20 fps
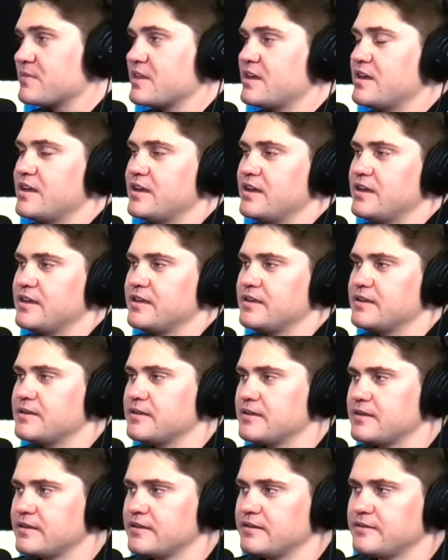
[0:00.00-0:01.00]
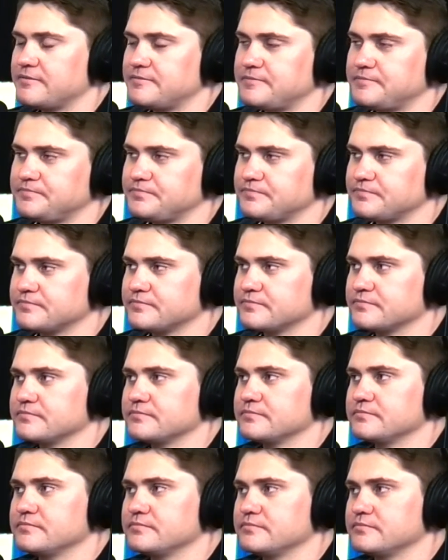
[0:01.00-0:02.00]

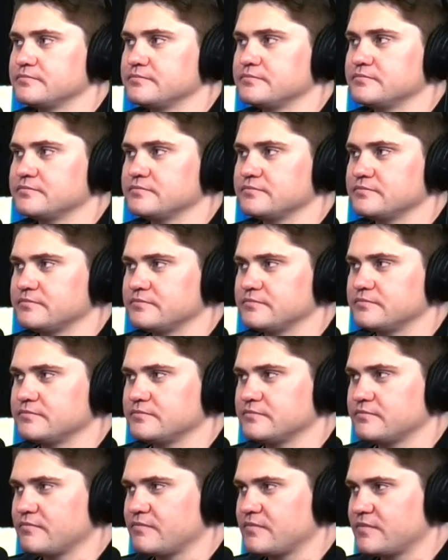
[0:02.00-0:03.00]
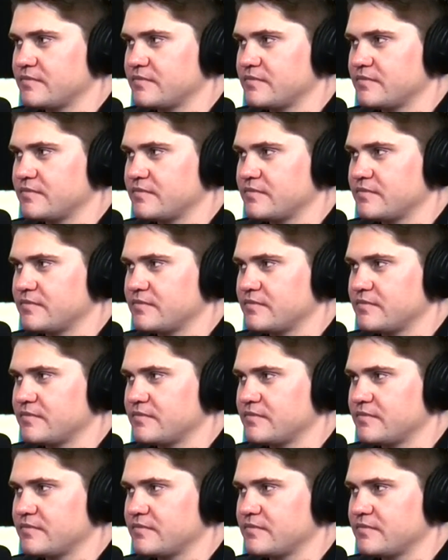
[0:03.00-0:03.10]
(not speaking)